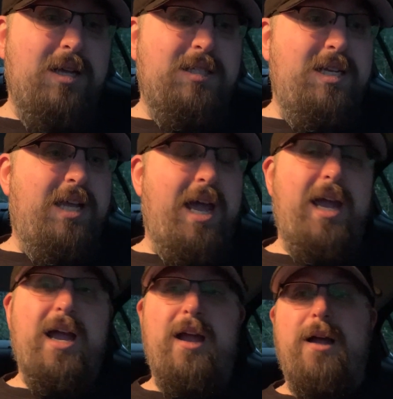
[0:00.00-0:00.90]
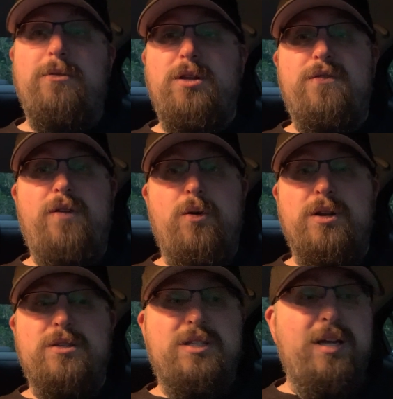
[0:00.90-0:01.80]
TK, I, I, look forward
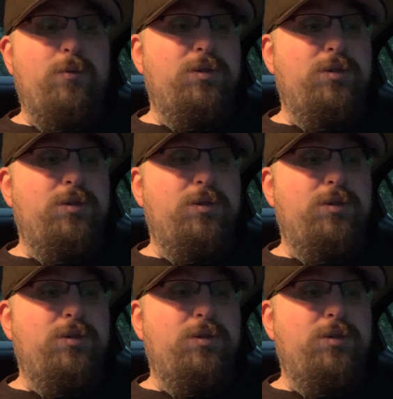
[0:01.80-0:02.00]
to seeing